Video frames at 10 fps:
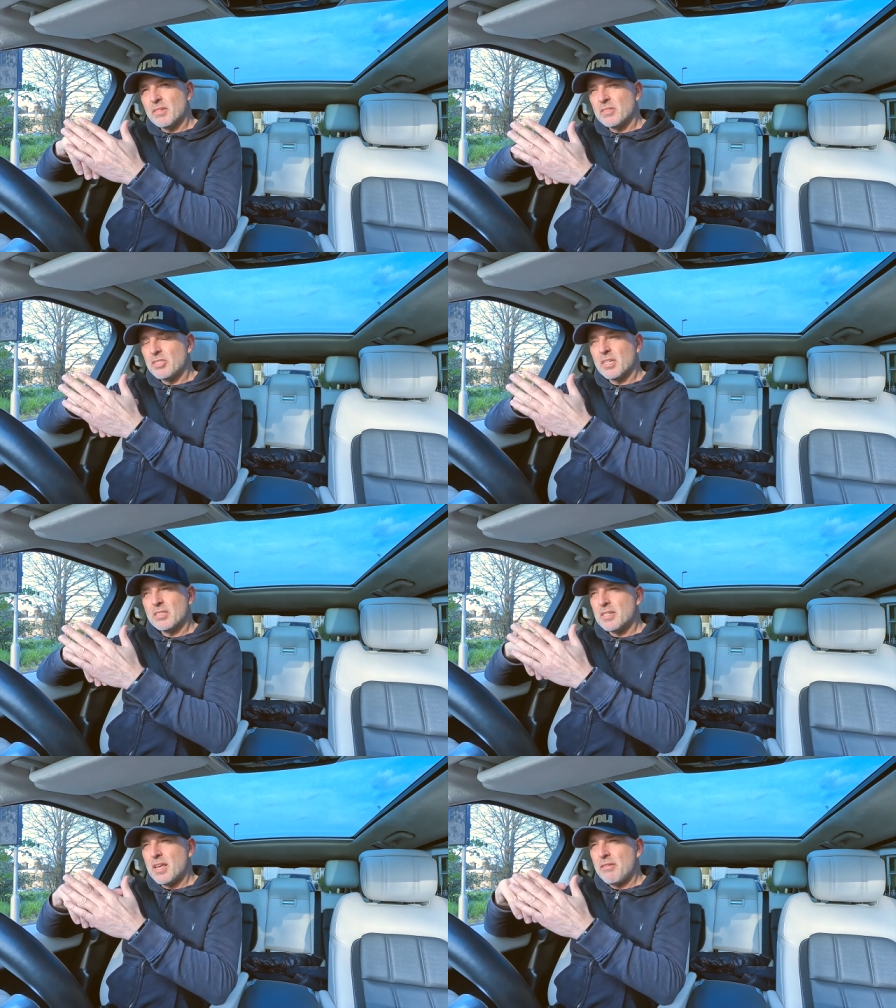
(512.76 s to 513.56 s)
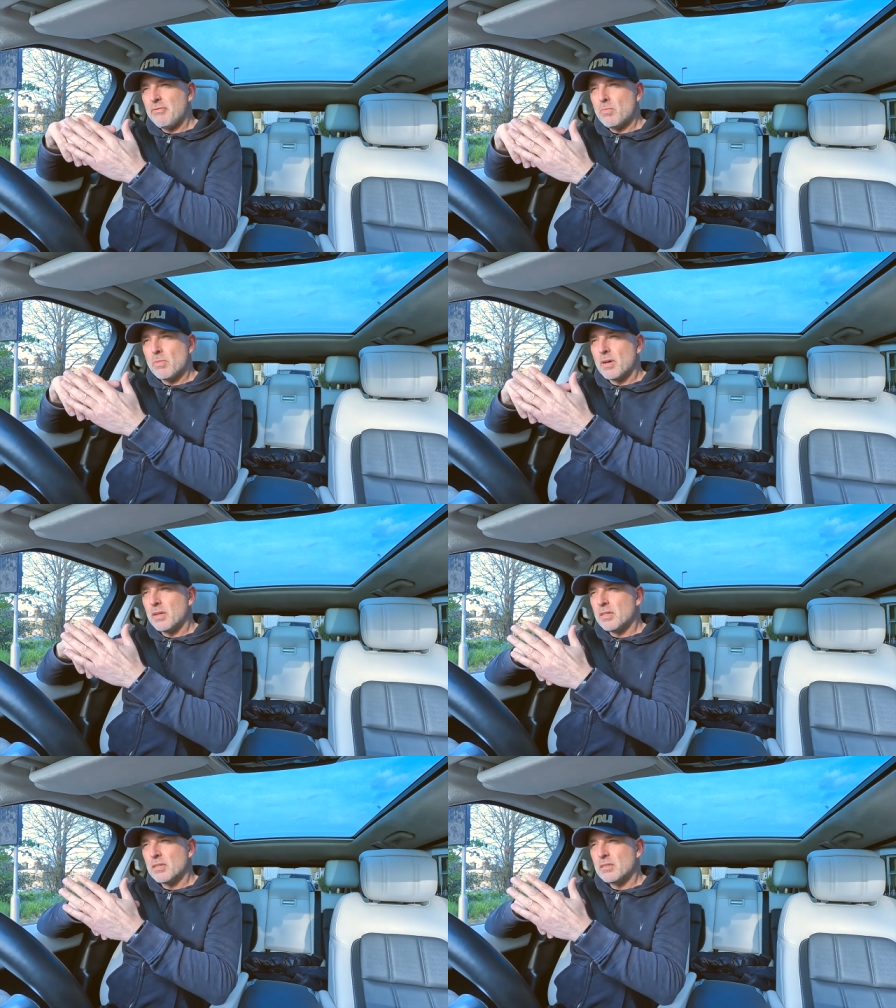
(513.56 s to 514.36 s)
it's just
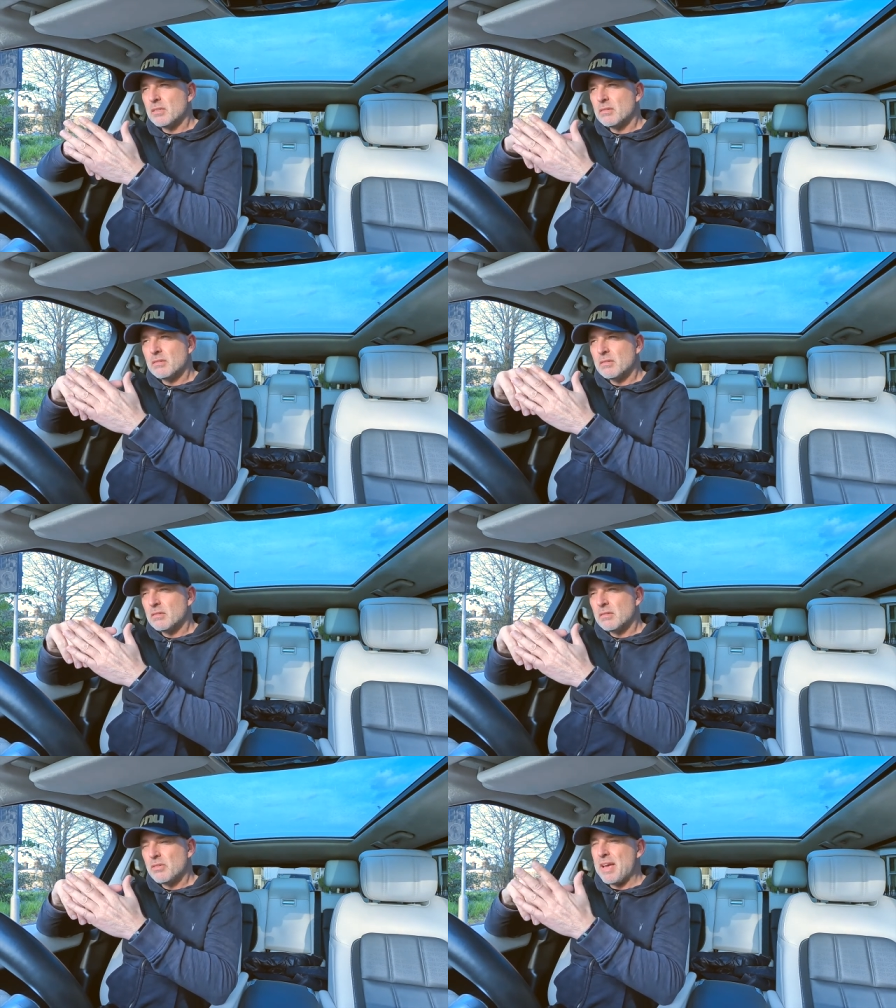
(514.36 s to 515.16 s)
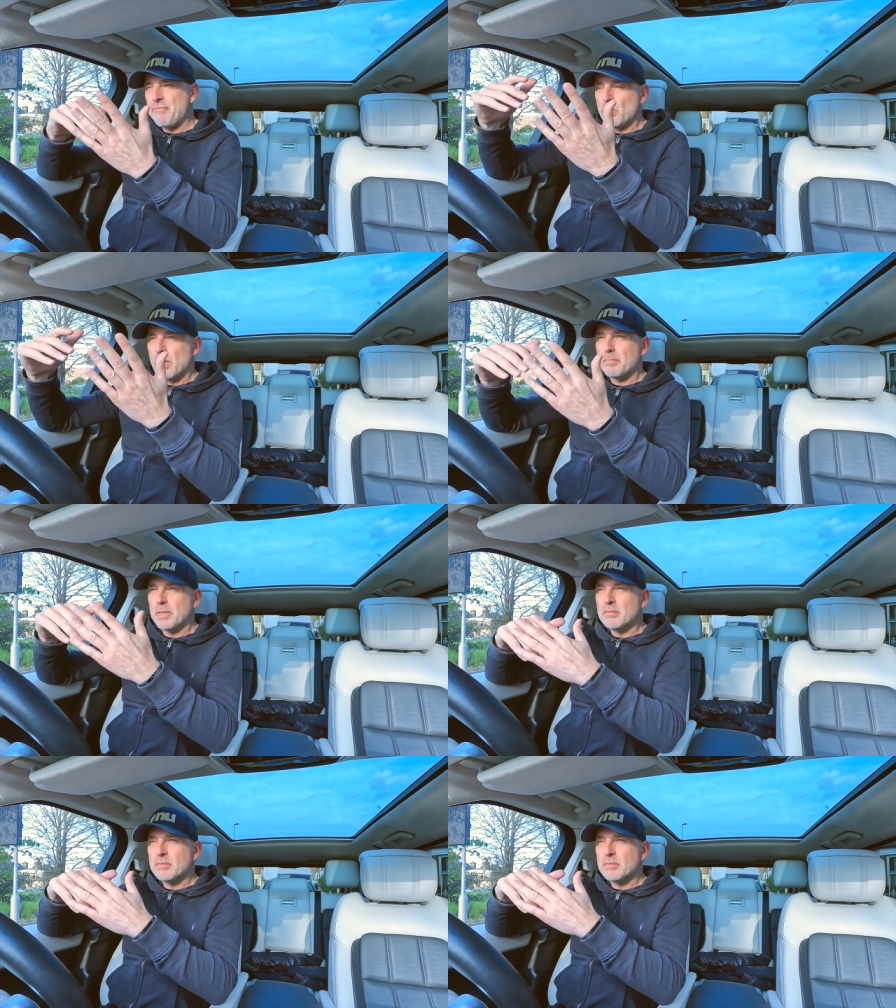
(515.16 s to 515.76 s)
everyone, not everyone,